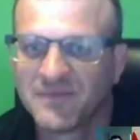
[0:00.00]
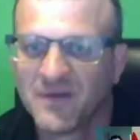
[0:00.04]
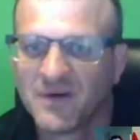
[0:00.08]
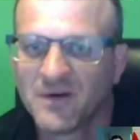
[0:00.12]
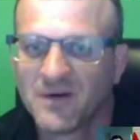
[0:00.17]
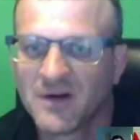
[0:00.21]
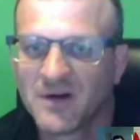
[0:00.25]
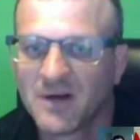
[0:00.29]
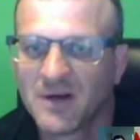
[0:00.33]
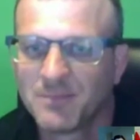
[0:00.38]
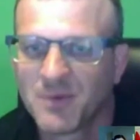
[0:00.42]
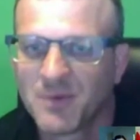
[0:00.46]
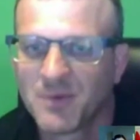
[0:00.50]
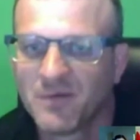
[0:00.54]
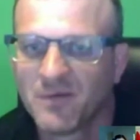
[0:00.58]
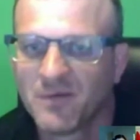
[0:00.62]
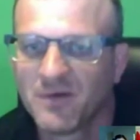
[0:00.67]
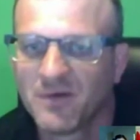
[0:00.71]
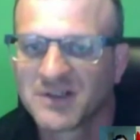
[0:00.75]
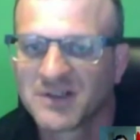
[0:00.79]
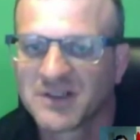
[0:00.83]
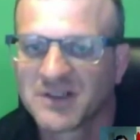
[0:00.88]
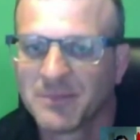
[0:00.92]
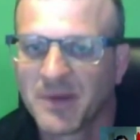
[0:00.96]
up over there,
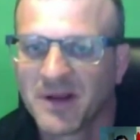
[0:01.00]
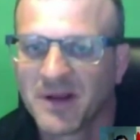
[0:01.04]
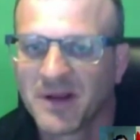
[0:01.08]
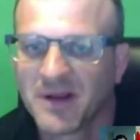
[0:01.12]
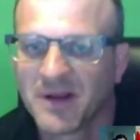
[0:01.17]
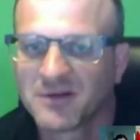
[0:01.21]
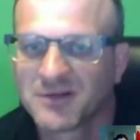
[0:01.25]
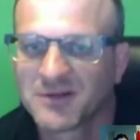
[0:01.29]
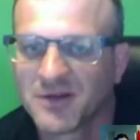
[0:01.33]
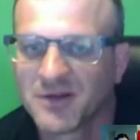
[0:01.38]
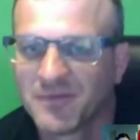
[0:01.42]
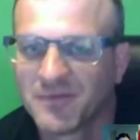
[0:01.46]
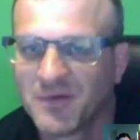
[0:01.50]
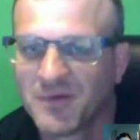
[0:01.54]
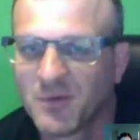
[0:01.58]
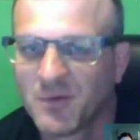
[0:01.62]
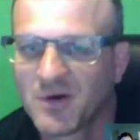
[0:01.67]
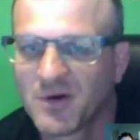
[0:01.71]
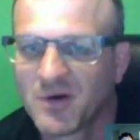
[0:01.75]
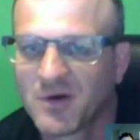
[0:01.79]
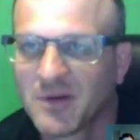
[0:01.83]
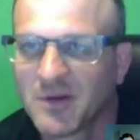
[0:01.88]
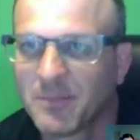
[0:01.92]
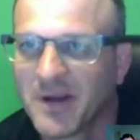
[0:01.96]
Samantha. So if you want
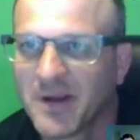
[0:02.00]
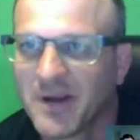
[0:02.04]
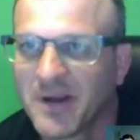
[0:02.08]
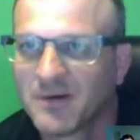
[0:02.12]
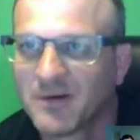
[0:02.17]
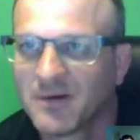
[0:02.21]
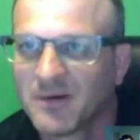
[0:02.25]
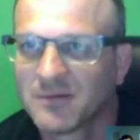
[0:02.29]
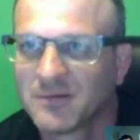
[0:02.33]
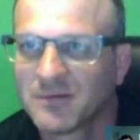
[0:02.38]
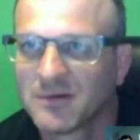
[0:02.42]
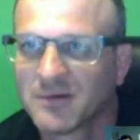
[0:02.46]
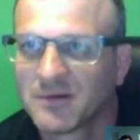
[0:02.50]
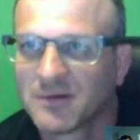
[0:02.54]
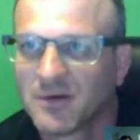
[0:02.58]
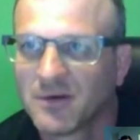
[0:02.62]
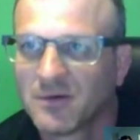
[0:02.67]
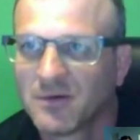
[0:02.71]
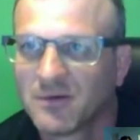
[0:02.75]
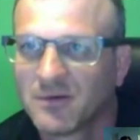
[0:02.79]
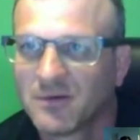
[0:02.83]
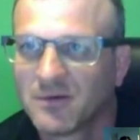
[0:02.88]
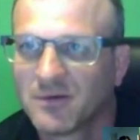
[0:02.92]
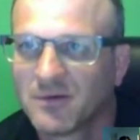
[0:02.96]
on the panel,
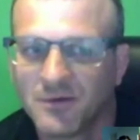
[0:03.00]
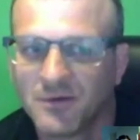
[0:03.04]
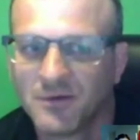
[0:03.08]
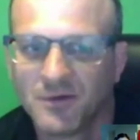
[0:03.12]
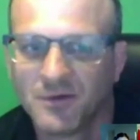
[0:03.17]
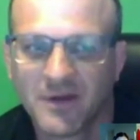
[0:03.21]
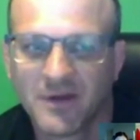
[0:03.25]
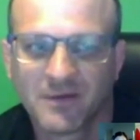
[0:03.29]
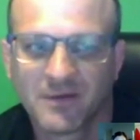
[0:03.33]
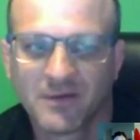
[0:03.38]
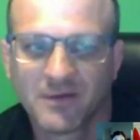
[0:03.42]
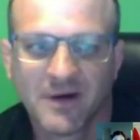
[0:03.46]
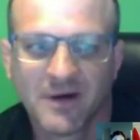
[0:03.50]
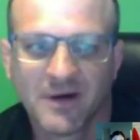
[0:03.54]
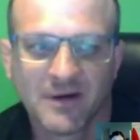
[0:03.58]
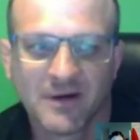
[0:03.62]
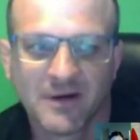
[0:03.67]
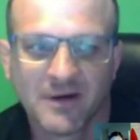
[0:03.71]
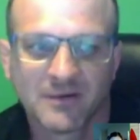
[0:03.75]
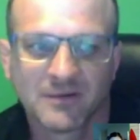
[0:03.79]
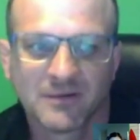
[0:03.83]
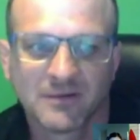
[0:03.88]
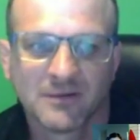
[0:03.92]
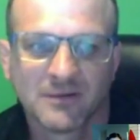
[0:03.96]
go do that right
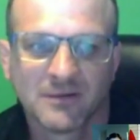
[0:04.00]
now.